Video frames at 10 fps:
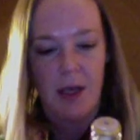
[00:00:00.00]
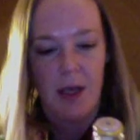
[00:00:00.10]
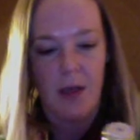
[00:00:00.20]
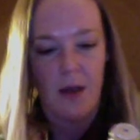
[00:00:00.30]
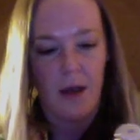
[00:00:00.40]

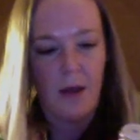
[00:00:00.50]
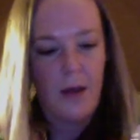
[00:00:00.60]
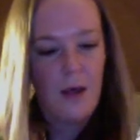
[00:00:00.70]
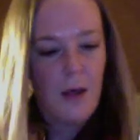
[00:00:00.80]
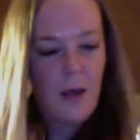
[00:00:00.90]
and
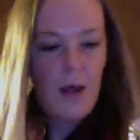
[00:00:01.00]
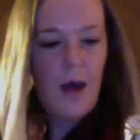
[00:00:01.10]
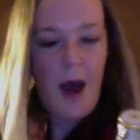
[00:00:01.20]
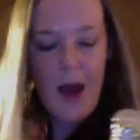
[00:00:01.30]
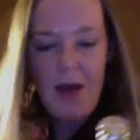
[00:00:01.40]

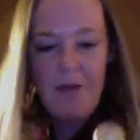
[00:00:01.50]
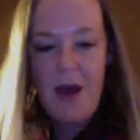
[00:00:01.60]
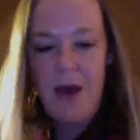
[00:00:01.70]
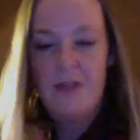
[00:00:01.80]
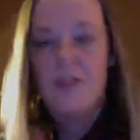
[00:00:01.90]
I have
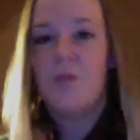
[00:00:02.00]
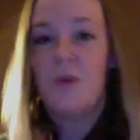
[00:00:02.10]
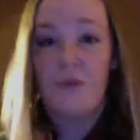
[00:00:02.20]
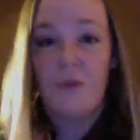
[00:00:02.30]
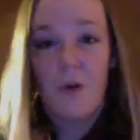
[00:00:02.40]
had this
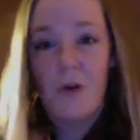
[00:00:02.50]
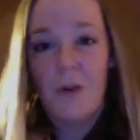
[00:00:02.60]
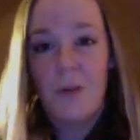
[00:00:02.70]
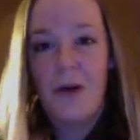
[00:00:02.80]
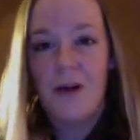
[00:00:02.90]
before,
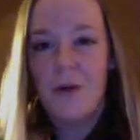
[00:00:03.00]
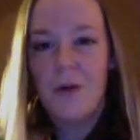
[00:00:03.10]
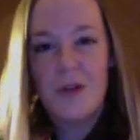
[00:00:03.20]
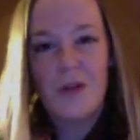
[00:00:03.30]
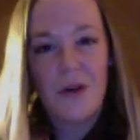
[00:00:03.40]
but it
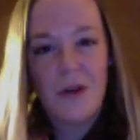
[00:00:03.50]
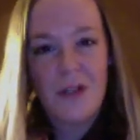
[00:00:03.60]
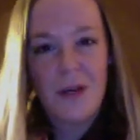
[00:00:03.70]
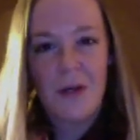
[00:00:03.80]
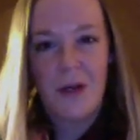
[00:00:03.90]
was a long
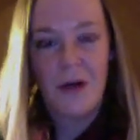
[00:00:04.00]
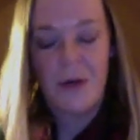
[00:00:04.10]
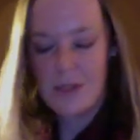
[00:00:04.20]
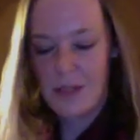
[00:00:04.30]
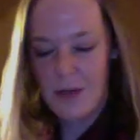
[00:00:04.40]
time ago
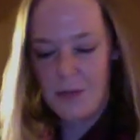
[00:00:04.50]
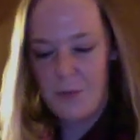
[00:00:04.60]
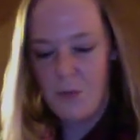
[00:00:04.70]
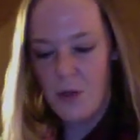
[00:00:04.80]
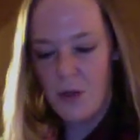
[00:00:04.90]
because I
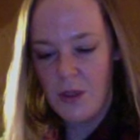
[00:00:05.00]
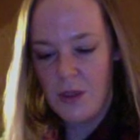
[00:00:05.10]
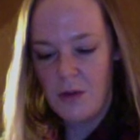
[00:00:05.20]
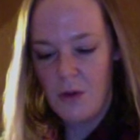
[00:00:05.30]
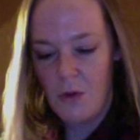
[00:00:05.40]

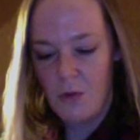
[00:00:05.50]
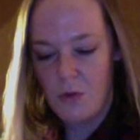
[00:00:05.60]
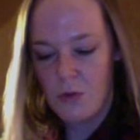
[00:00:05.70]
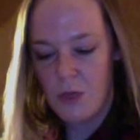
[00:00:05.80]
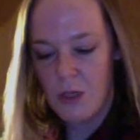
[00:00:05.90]
really don't
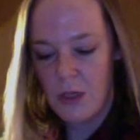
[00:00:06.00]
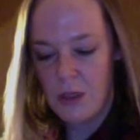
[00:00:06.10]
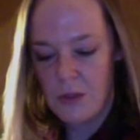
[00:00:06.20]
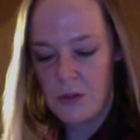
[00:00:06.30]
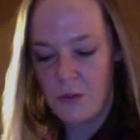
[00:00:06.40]
drink
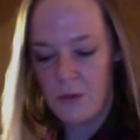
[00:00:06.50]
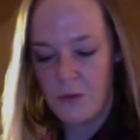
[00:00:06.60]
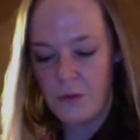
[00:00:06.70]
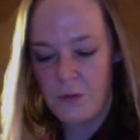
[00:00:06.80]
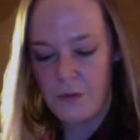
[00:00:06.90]
sort
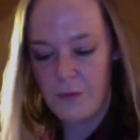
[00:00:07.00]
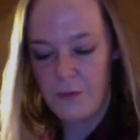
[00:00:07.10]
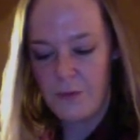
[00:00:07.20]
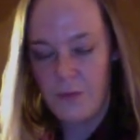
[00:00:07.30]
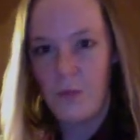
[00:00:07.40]
of
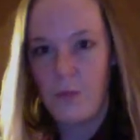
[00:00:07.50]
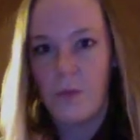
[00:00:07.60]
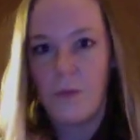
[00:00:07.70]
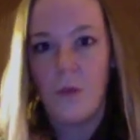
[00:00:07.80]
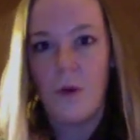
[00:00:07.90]

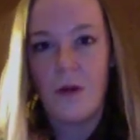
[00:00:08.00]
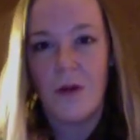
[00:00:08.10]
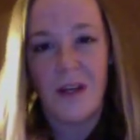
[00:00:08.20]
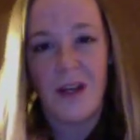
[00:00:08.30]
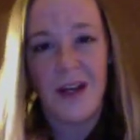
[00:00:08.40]
what you
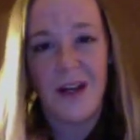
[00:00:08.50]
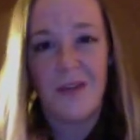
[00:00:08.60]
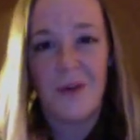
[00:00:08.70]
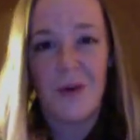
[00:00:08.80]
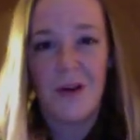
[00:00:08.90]
can get
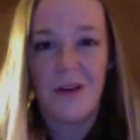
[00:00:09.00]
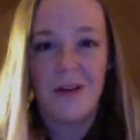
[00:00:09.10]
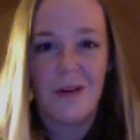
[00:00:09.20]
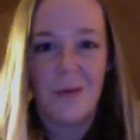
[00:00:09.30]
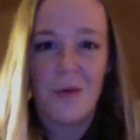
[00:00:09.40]
everywhere,
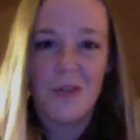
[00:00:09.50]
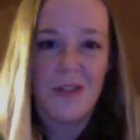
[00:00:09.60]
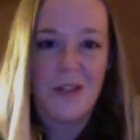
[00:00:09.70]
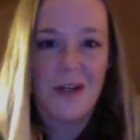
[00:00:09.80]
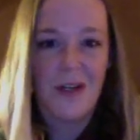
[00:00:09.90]
most of
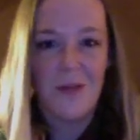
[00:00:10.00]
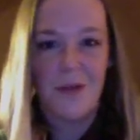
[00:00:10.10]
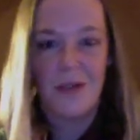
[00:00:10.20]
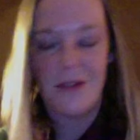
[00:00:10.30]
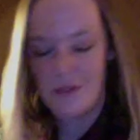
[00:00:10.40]
the
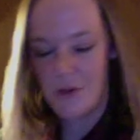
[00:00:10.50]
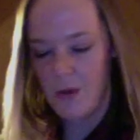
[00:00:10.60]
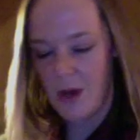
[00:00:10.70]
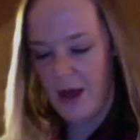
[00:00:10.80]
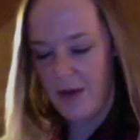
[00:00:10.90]
time. So
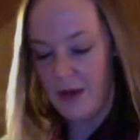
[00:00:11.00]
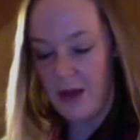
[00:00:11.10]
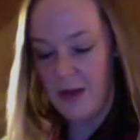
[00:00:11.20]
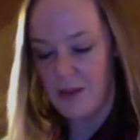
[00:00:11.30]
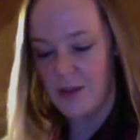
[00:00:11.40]
I haven't
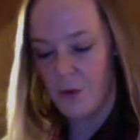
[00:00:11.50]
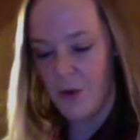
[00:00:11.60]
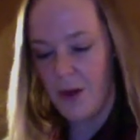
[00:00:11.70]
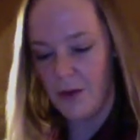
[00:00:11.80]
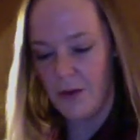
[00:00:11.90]
had this in
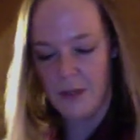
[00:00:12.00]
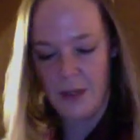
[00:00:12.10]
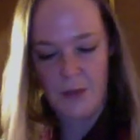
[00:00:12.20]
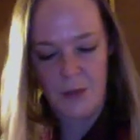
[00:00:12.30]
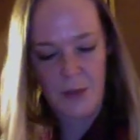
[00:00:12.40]
quite a long
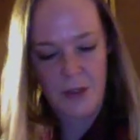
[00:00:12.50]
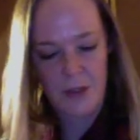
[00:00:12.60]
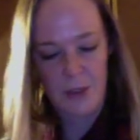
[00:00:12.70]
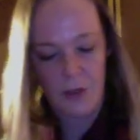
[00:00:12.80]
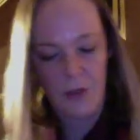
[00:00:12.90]
time. So I'm
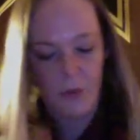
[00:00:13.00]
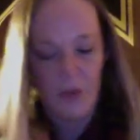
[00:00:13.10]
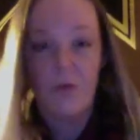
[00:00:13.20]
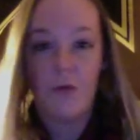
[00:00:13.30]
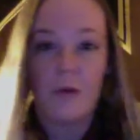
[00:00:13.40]
actually,
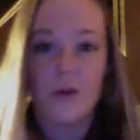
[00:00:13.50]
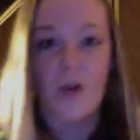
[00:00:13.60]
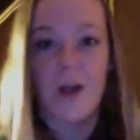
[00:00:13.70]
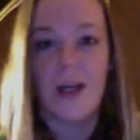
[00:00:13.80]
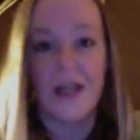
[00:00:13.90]
looking forward to
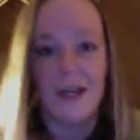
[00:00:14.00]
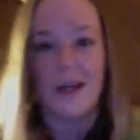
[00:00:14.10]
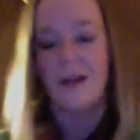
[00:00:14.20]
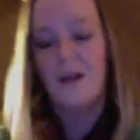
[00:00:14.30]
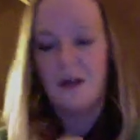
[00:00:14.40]
trying it
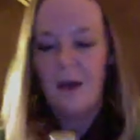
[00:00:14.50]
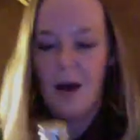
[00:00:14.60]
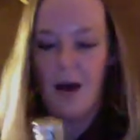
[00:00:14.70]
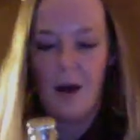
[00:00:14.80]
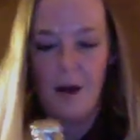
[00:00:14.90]
again.
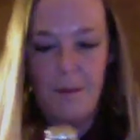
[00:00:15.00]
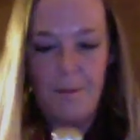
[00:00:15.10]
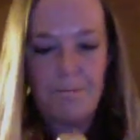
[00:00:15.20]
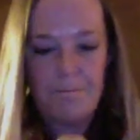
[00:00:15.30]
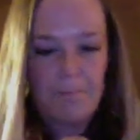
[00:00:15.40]

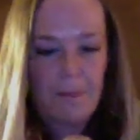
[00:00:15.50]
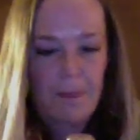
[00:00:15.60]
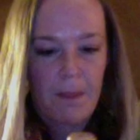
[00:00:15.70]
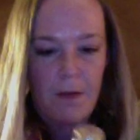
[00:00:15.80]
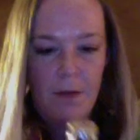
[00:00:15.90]

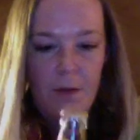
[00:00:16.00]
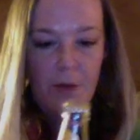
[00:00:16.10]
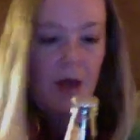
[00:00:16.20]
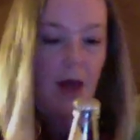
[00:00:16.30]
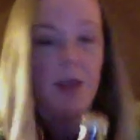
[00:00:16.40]
So
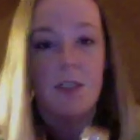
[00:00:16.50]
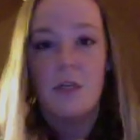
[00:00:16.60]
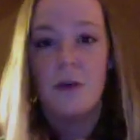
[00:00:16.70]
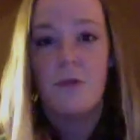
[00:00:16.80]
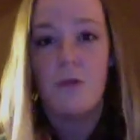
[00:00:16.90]
yeah, it's
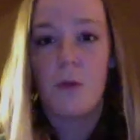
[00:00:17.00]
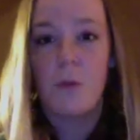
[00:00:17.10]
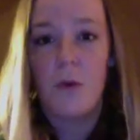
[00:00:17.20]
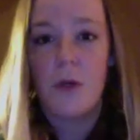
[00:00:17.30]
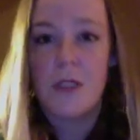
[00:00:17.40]
a
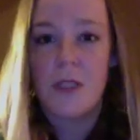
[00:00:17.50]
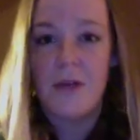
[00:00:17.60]
4.7